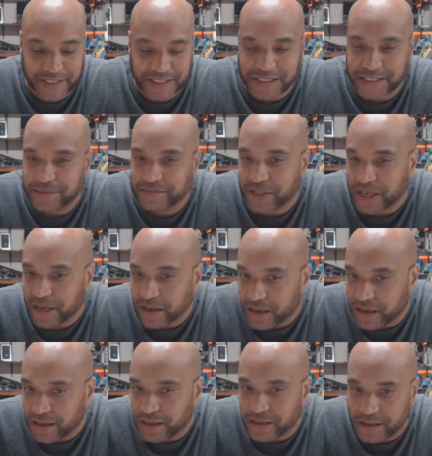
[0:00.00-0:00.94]
it seems
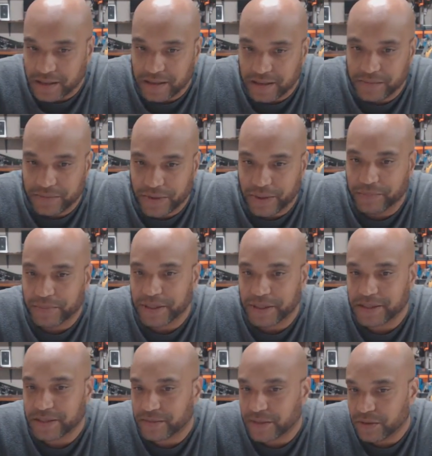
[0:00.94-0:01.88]
like a fun
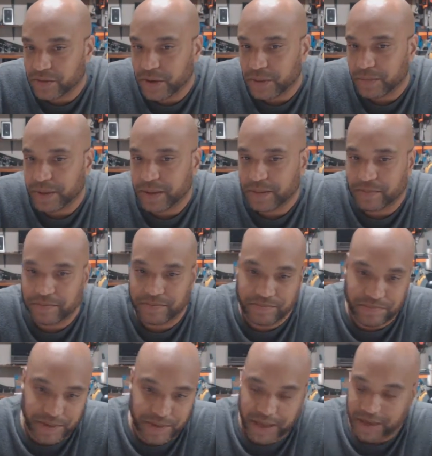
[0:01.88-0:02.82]
piece of equipment,
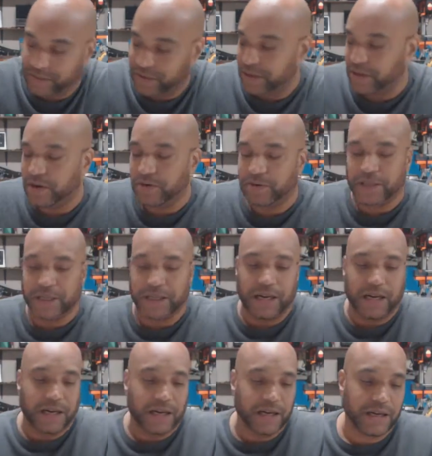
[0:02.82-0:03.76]
even
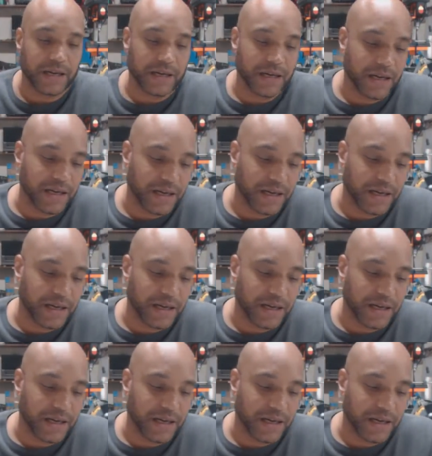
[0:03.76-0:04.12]
though